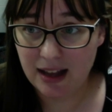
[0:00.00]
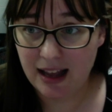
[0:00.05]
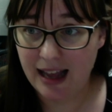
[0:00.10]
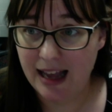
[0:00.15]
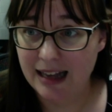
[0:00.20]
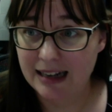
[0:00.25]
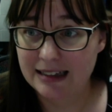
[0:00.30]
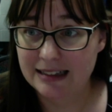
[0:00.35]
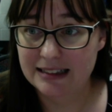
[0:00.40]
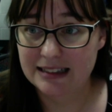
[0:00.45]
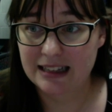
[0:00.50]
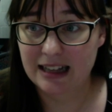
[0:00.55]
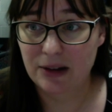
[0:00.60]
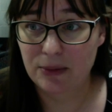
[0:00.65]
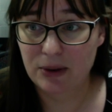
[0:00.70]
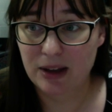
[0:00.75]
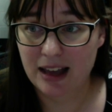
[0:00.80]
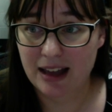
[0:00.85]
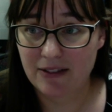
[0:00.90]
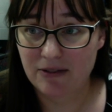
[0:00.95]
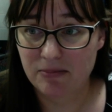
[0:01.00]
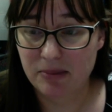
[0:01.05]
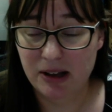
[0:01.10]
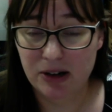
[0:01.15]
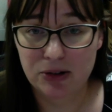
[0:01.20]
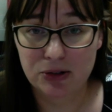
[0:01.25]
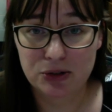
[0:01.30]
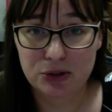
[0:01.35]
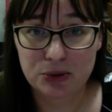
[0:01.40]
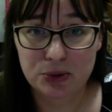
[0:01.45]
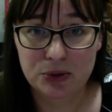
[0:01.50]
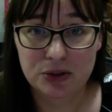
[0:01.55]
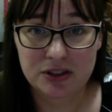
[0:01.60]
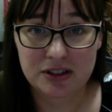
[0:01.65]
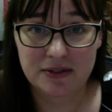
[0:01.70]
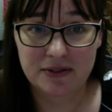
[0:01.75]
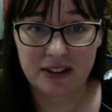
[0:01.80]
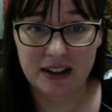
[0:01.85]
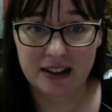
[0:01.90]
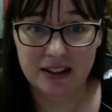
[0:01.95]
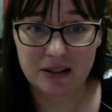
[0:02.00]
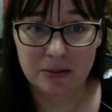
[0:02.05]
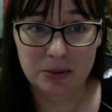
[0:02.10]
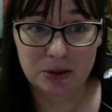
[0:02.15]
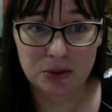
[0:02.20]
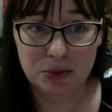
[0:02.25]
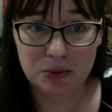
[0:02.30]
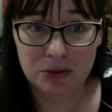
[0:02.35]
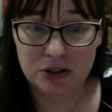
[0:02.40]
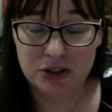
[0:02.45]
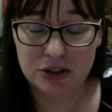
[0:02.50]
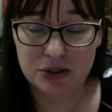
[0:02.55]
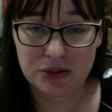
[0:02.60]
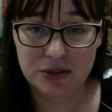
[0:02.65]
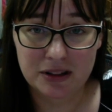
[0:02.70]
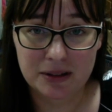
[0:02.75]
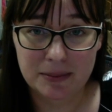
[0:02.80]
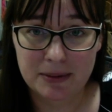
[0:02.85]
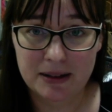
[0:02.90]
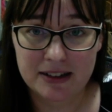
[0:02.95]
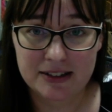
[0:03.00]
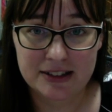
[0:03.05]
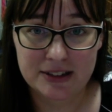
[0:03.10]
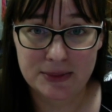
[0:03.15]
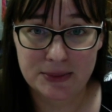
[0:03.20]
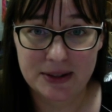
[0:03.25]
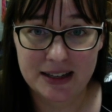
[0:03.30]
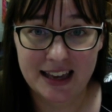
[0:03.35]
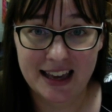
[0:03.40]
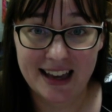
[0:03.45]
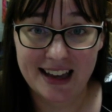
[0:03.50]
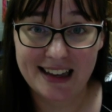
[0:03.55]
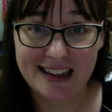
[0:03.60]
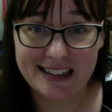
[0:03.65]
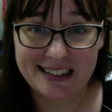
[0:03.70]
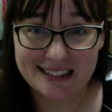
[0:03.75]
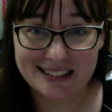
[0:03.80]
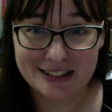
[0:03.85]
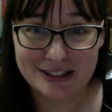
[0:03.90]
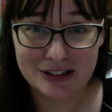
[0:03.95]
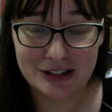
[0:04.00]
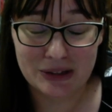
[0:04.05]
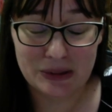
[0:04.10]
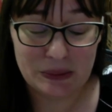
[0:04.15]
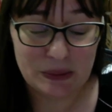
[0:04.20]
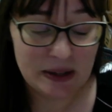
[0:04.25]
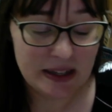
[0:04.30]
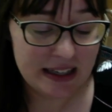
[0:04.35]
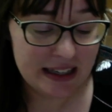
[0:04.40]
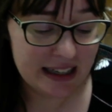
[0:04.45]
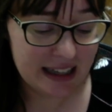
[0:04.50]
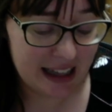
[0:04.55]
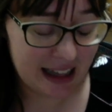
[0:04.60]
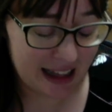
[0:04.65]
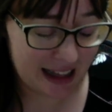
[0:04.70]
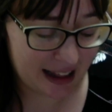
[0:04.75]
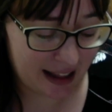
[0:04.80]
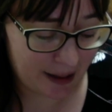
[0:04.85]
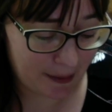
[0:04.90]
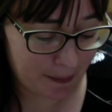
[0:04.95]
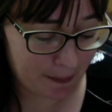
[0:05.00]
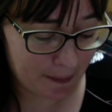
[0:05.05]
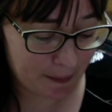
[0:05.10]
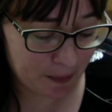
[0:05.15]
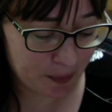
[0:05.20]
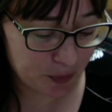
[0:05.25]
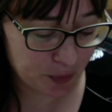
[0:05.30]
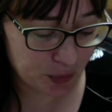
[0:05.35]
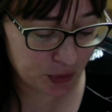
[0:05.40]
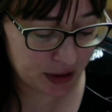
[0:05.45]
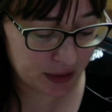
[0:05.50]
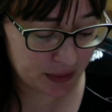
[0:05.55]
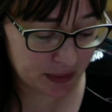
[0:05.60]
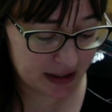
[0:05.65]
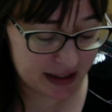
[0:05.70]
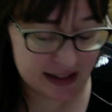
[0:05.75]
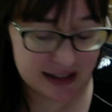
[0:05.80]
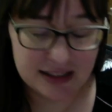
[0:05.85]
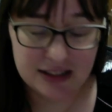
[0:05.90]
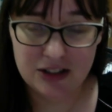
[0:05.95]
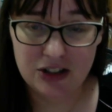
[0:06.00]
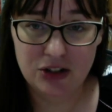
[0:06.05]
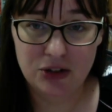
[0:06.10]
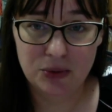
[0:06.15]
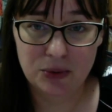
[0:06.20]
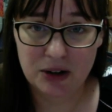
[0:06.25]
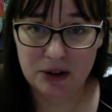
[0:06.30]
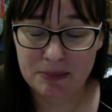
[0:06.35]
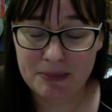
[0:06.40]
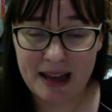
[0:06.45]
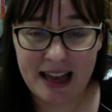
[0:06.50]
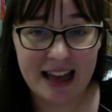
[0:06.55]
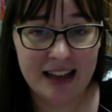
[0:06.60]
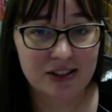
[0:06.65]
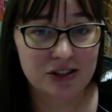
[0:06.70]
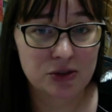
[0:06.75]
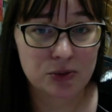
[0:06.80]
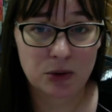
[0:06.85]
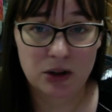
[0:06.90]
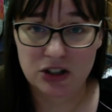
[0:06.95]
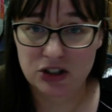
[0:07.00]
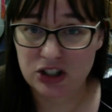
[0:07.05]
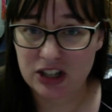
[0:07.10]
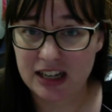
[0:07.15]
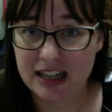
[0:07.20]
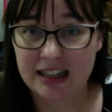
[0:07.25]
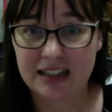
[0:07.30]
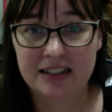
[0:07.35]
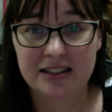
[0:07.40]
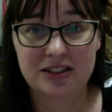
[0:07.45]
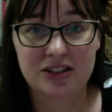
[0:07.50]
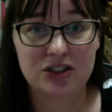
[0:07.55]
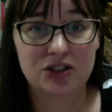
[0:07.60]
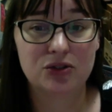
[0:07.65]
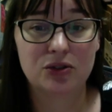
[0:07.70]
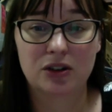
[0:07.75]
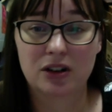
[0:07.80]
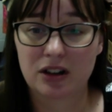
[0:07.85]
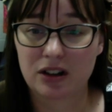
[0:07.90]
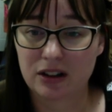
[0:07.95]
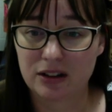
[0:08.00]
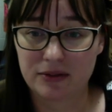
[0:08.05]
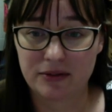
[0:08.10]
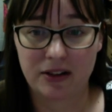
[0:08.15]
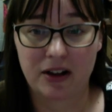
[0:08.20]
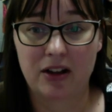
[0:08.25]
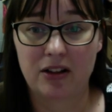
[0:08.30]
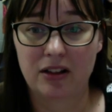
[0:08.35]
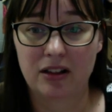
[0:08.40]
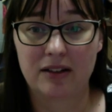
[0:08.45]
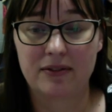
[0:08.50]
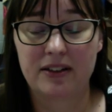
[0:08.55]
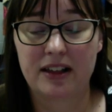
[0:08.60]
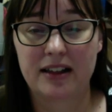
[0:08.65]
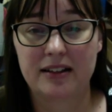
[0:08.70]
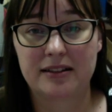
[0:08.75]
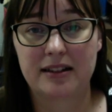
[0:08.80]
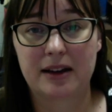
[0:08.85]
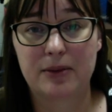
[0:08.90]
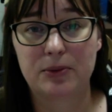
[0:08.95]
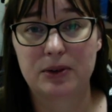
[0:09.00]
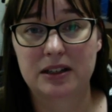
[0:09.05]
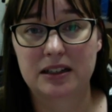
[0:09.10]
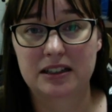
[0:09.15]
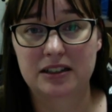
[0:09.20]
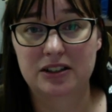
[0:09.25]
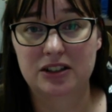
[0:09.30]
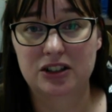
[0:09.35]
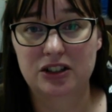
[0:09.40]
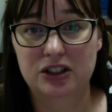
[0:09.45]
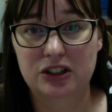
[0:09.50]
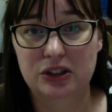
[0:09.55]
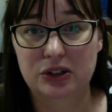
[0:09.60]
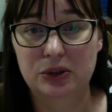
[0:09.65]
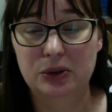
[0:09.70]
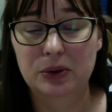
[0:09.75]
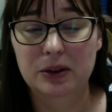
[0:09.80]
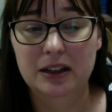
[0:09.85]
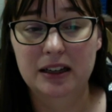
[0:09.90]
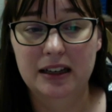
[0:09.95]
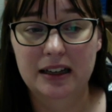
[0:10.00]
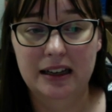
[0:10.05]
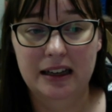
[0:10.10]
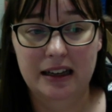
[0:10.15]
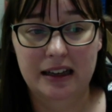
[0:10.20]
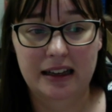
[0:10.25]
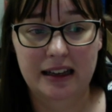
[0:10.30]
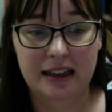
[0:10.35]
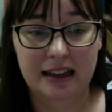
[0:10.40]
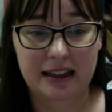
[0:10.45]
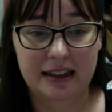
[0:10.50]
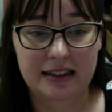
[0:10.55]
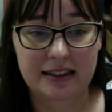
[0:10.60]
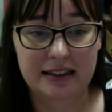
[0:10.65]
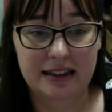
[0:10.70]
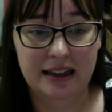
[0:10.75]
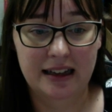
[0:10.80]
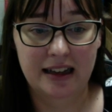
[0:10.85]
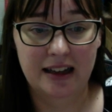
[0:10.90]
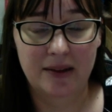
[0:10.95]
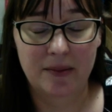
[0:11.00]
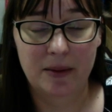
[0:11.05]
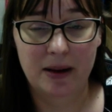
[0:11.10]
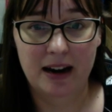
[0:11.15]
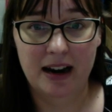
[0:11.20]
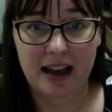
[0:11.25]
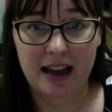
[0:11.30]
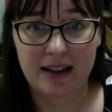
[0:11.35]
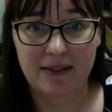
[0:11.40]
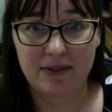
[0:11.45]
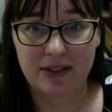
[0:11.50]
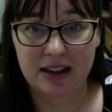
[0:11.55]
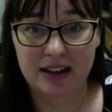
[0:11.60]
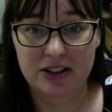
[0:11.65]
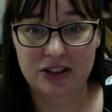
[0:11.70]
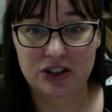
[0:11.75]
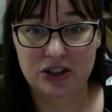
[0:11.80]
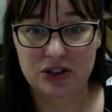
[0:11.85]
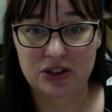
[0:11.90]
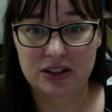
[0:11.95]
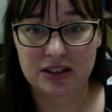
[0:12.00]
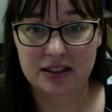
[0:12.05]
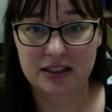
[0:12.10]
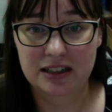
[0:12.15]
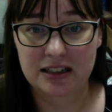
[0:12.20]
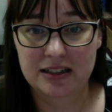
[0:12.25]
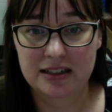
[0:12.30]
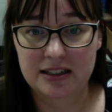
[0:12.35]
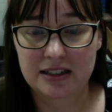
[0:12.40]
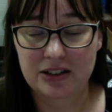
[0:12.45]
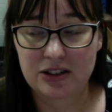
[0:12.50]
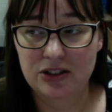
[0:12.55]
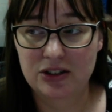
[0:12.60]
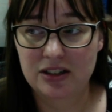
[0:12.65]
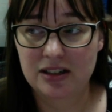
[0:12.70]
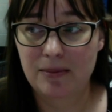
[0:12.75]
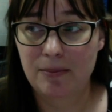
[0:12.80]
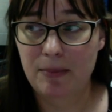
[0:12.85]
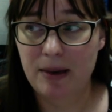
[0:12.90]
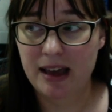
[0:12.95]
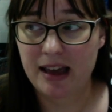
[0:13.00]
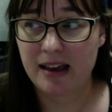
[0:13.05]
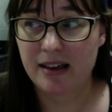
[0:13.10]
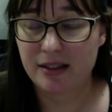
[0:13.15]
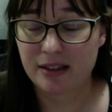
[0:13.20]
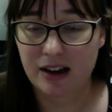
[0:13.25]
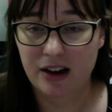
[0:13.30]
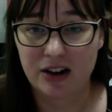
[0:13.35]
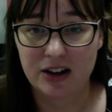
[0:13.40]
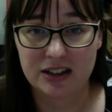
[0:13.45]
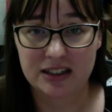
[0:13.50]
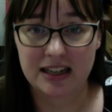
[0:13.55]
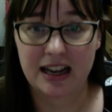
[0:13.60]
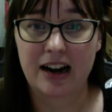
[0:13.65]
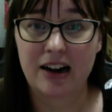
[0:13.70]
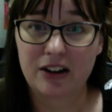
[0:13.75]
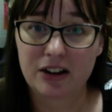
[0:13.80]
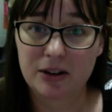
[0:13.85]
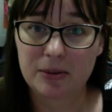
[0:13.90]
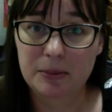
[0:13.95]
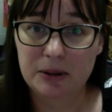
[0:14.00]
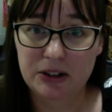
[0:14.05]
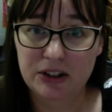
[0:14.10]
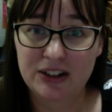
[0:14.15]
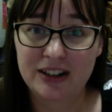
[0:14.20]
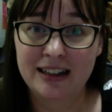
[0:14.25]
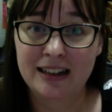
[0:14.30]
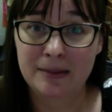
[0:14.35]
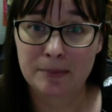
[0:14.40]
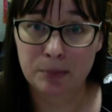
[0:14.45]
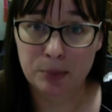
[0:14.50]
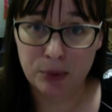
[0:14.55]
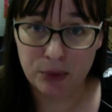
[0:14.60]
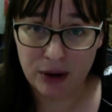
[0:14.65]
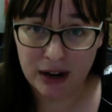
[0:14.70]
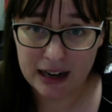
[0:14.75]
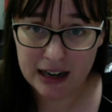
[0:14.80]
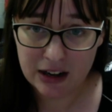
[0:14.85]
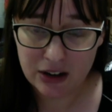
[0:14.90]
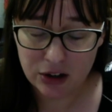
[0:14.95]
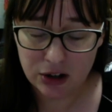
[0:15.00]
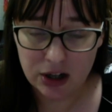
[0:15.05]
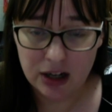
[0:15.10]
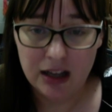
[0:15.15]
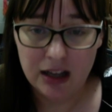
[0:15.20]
and until we have better tools available, we're doing the best that we can. And so we continue to wear masks, wash hands, do all of that we need to do. And I invite you to continue to bathe our entire community in prayer,